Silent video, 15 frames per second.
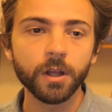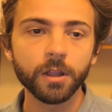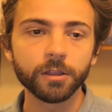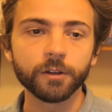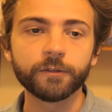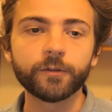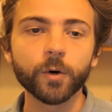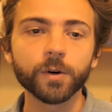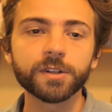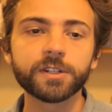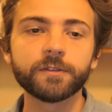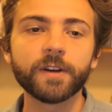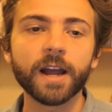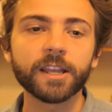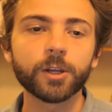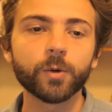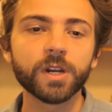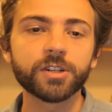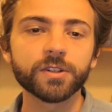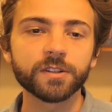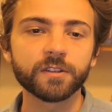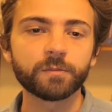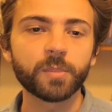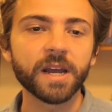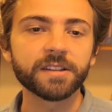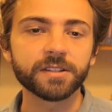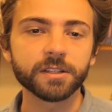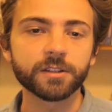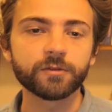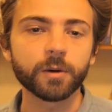the forced evacuations of
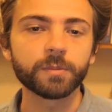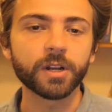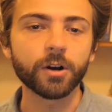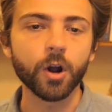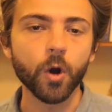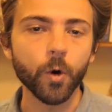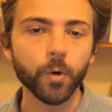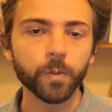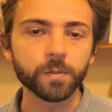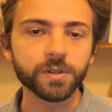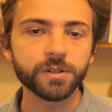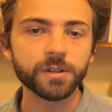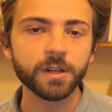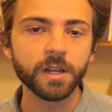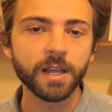peasants from their homes,